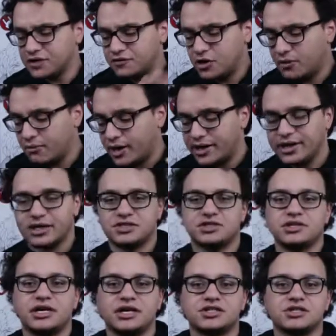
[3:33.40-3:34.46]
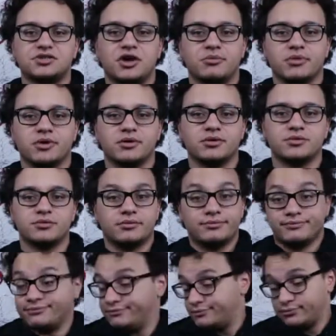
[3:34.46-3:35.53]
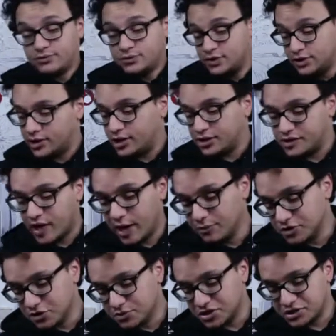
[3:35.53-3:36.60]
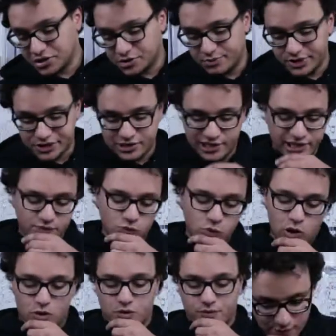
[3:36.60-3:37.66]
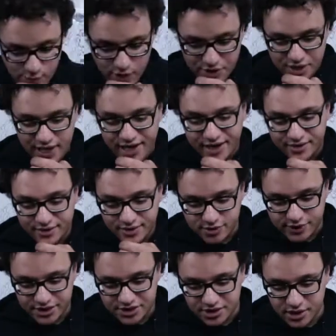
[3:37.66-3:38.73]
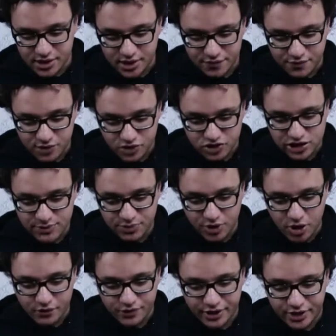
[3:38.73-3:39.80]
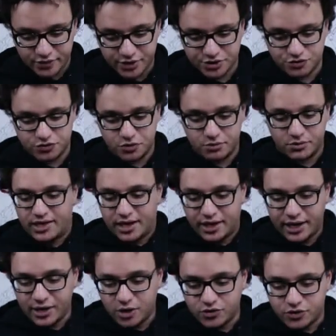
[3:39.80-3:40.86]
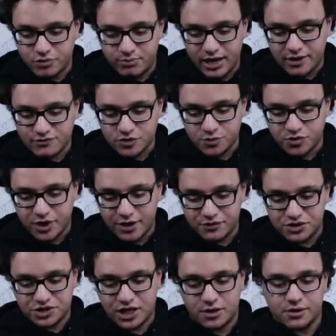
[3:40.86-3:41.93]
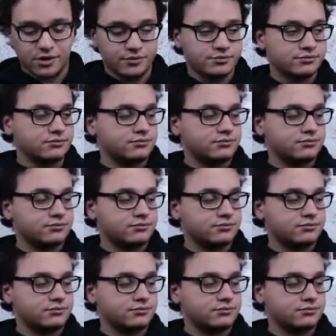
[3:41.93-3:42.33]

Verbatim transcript: have gone by and she has his number. Bruh. There are time jumps in this bitch like whoa. One night, Grayson and Ethan are sleeping over in Chris' room and I go to the bathroom to have a shower.